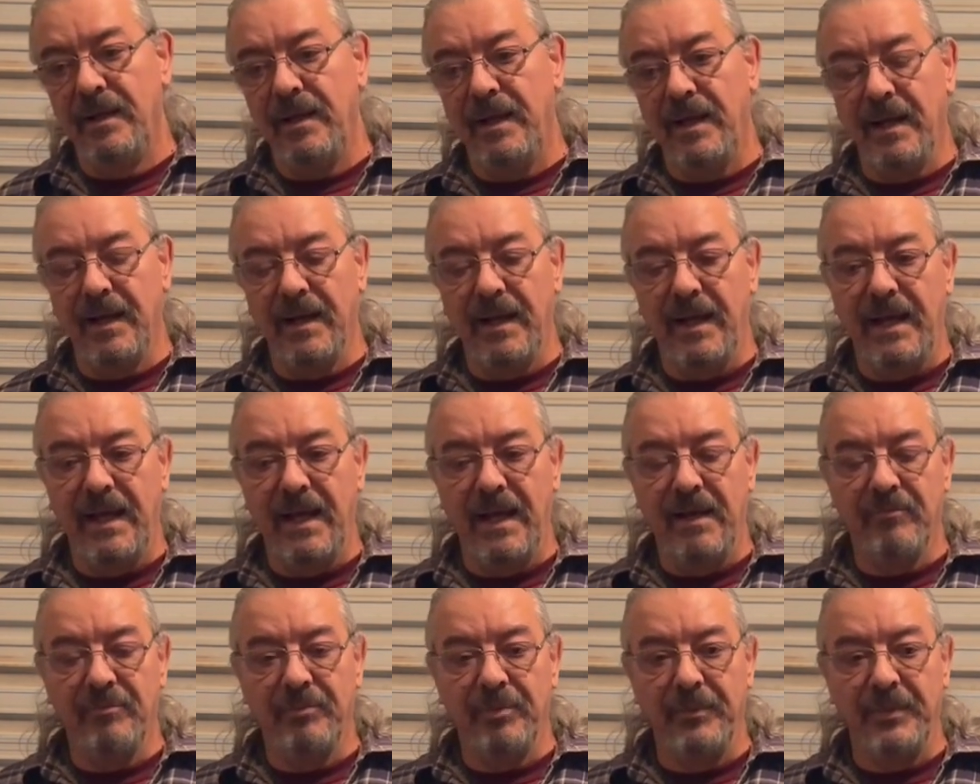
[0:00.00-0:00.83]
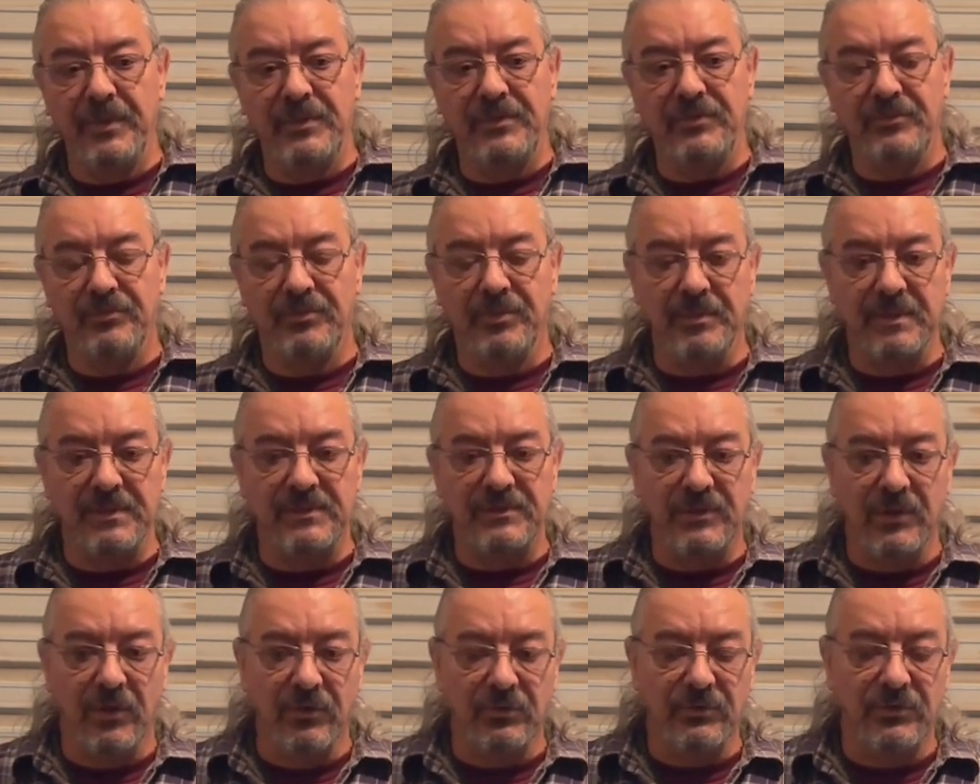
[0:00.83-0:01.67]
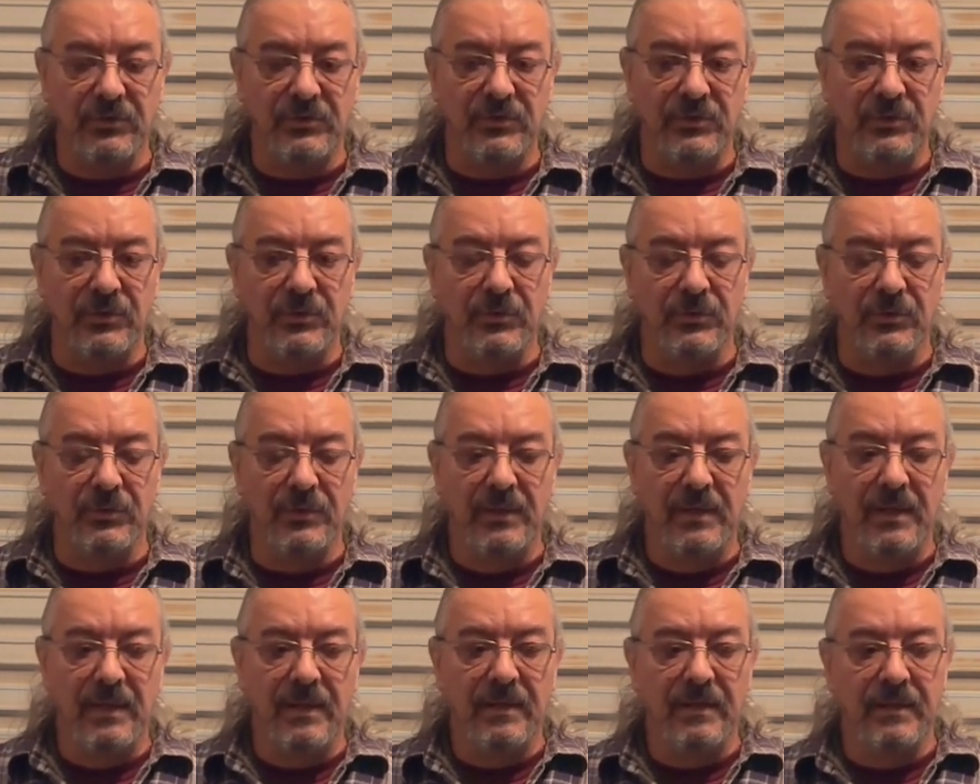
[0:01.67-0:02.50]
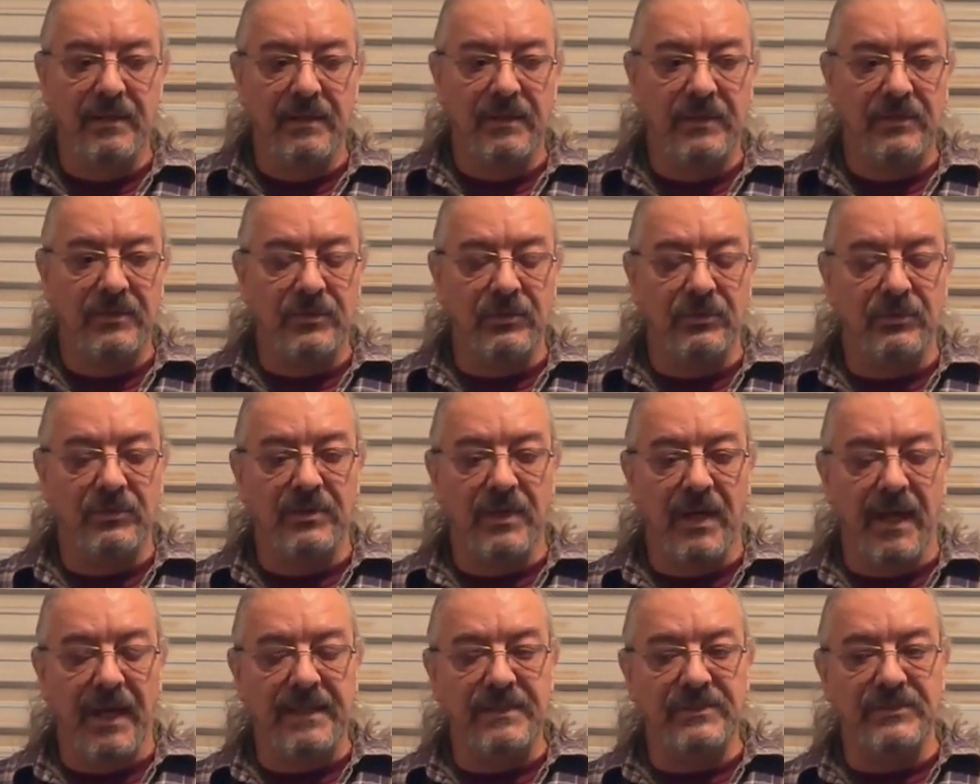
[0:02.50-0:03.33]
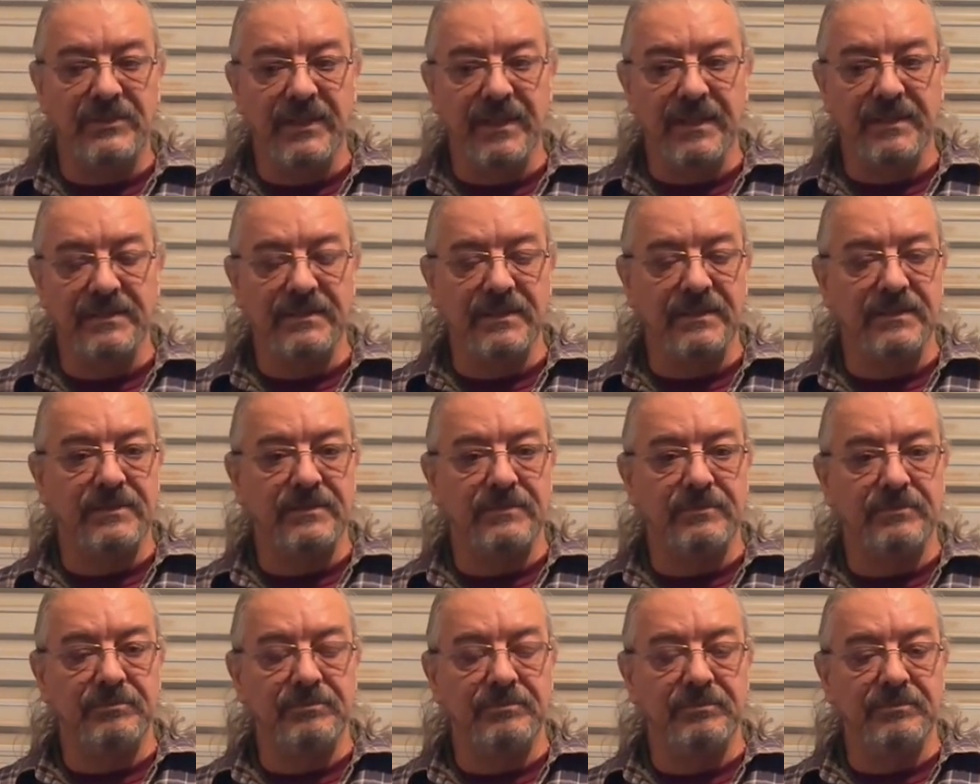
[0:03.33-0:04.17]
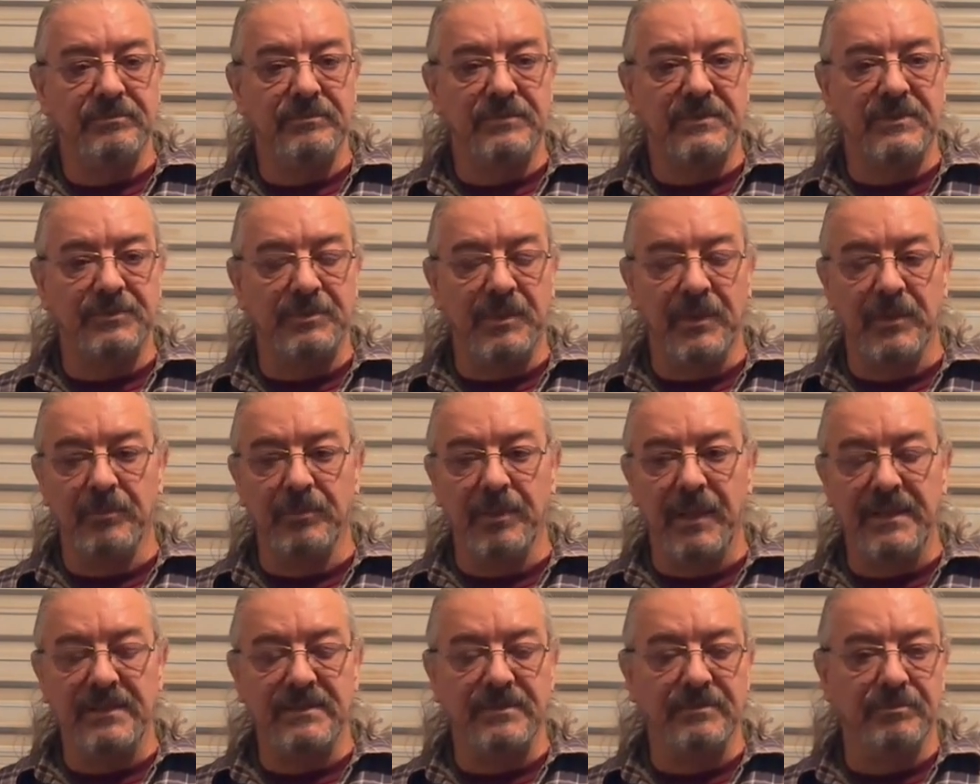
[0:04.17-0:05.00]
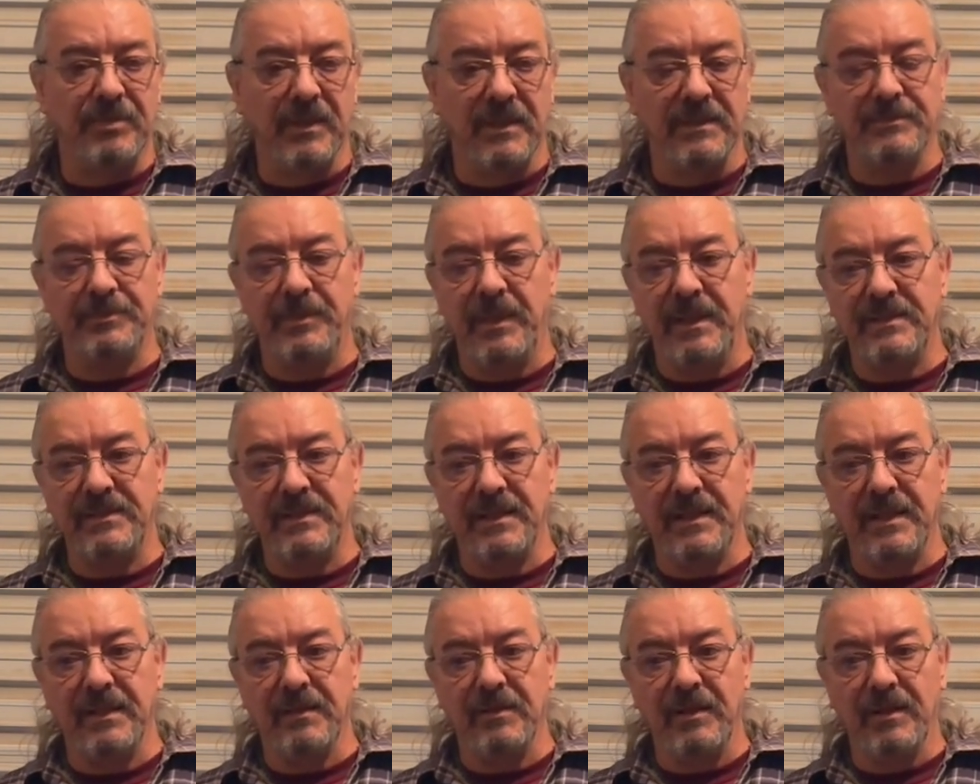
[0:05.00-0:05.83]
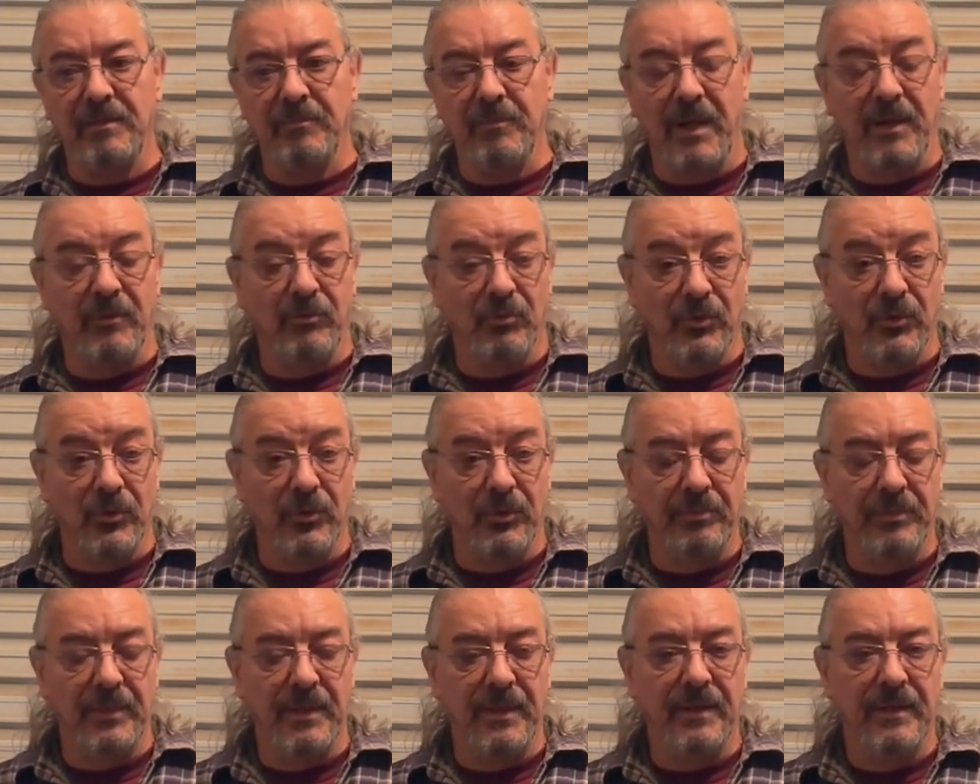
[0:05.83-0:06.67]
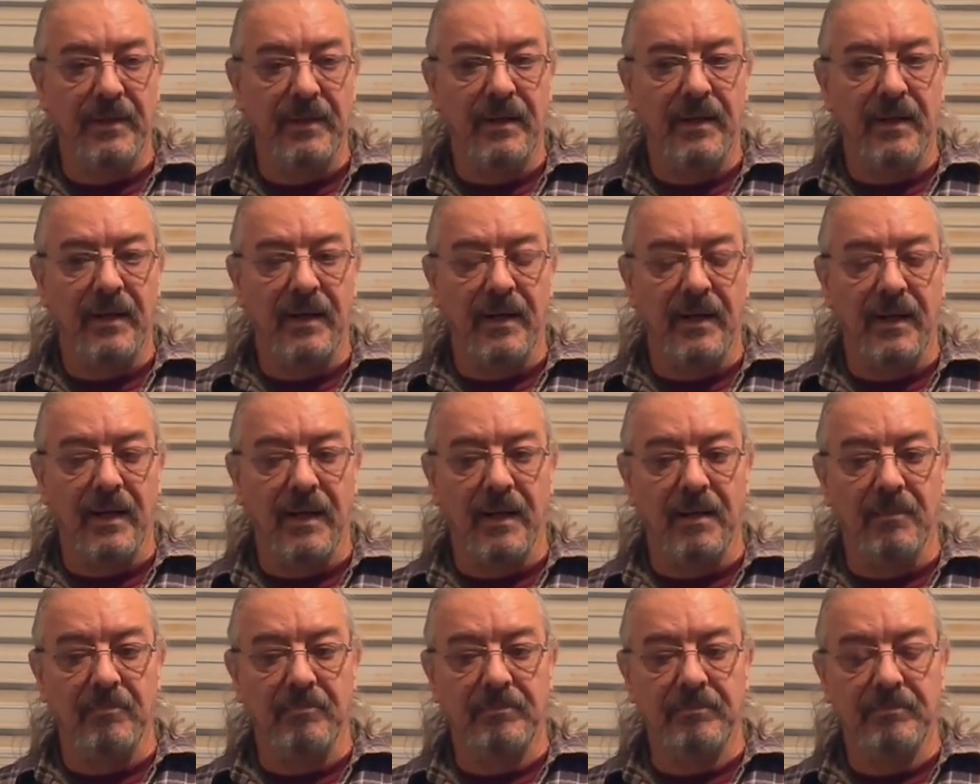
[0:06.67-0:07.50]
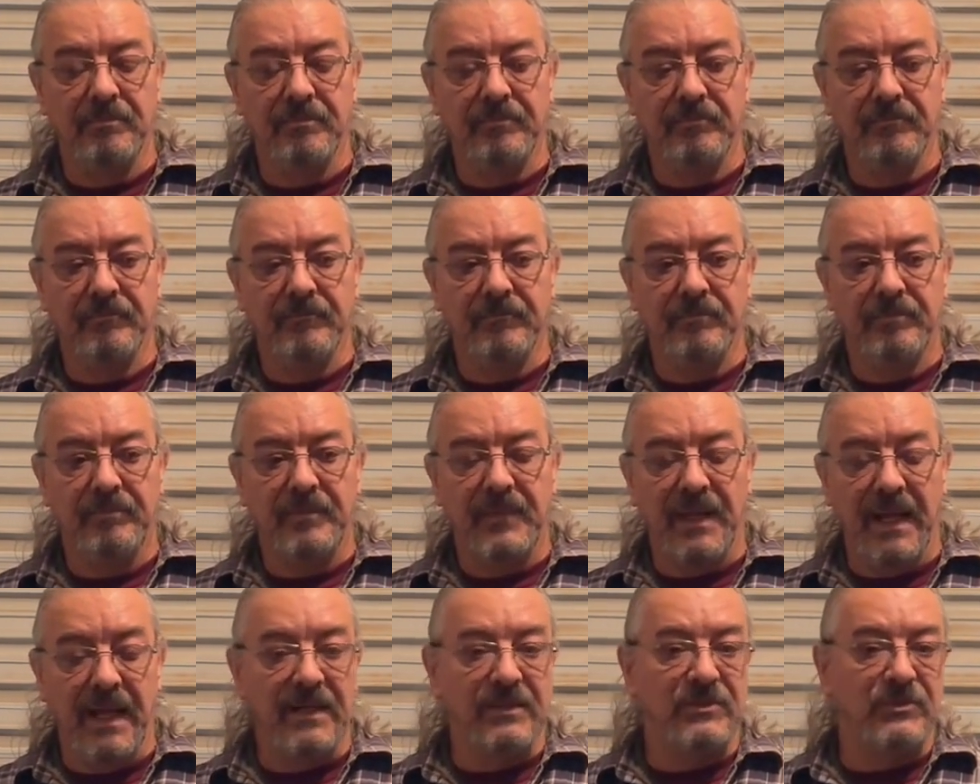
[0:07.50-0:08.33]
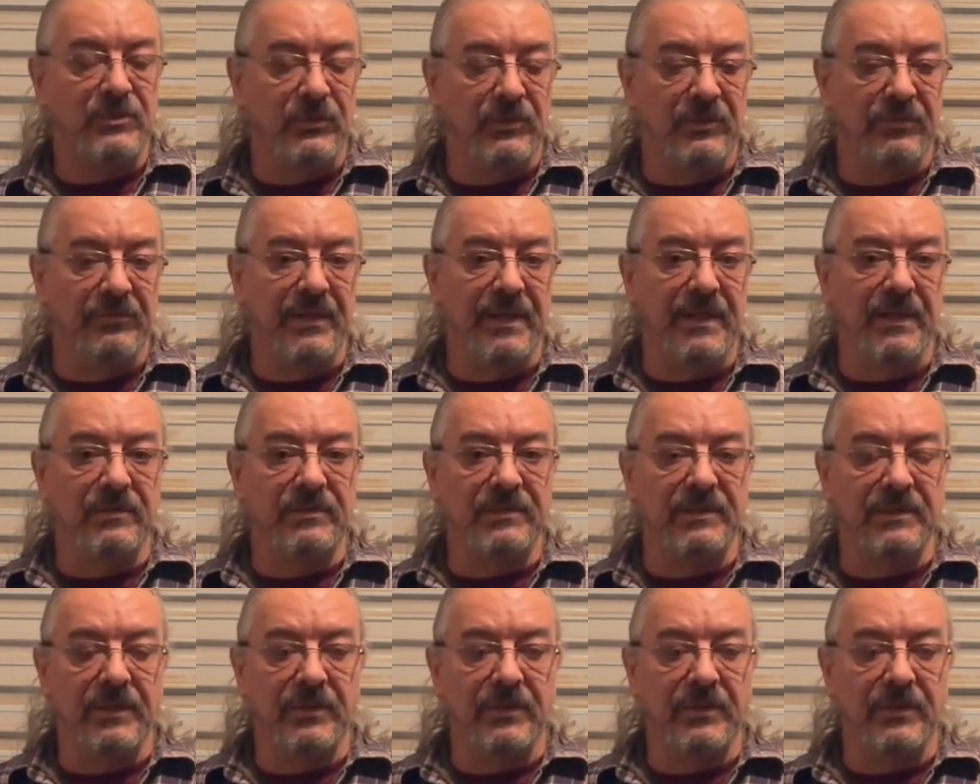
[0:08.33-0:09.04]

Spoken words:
And I have permission from the shelter to tie jigs and spinnerbaits, buzzbaits in my room, and shoot the videos